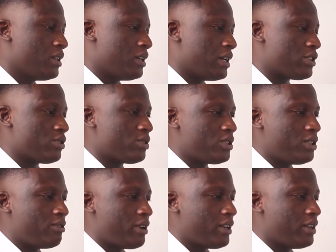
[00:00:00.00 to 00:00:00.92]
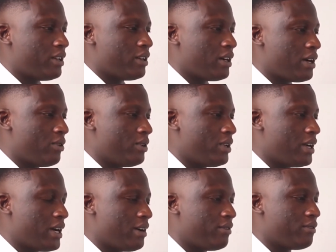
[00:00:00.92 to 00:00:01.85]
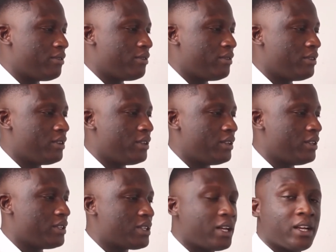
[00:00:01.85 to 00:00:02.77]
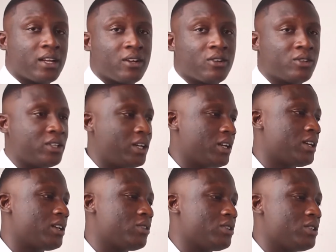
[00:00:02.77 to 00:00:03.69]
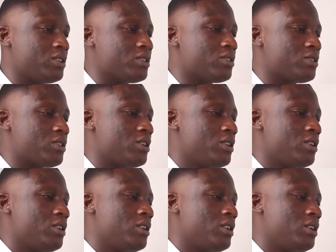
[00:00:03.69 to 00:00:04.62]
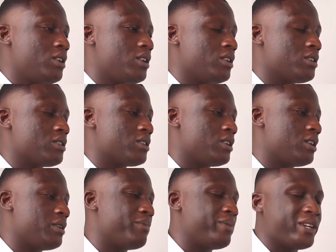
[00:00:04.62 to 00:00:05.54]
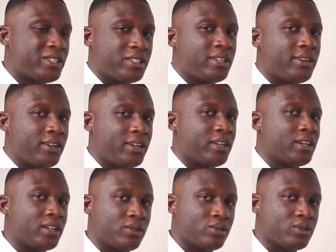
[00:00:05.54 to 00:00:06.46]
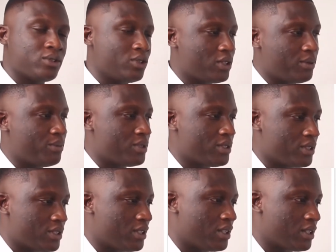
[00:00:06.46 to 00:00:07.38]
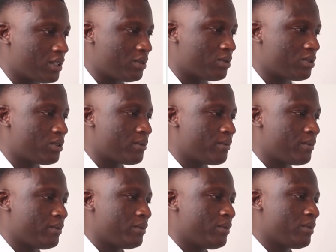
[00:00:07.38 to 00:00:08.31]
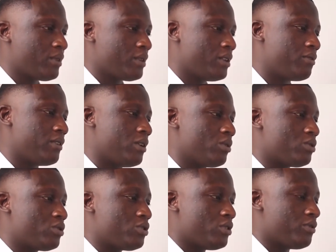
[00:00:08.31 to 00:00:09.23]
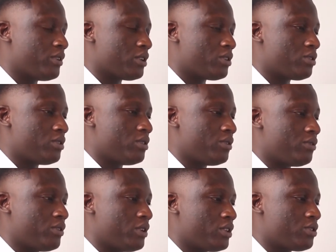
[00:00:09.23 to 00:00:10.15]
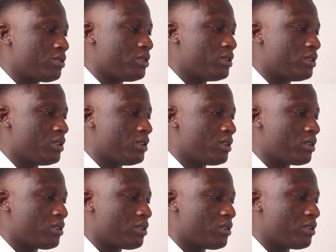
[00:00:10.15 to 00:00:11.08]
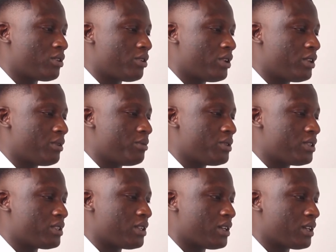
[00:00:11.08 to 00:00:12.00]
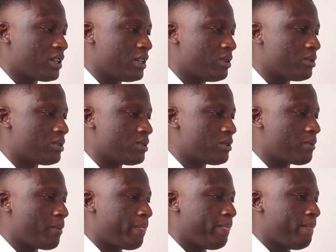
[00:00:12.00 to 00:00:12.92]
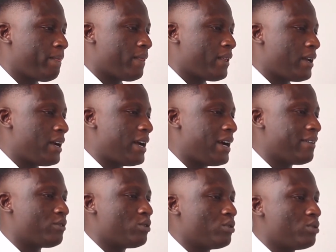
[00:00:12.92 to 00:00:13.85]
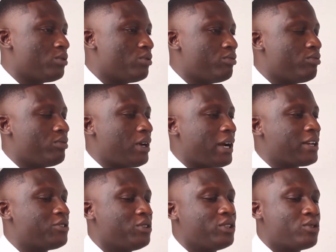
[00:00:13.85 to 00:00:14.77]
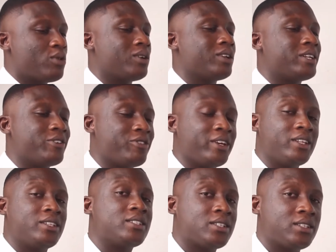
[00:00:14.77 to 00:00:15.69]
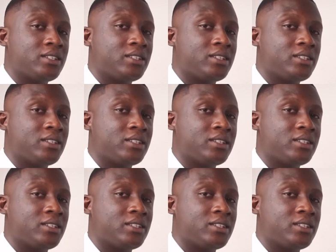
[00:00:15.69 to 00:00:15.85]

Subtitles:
as you see right here, I only have this ad account. The ad account is a personal ad account, not a business ad account. If I should create a business ad account, I had to actually go and create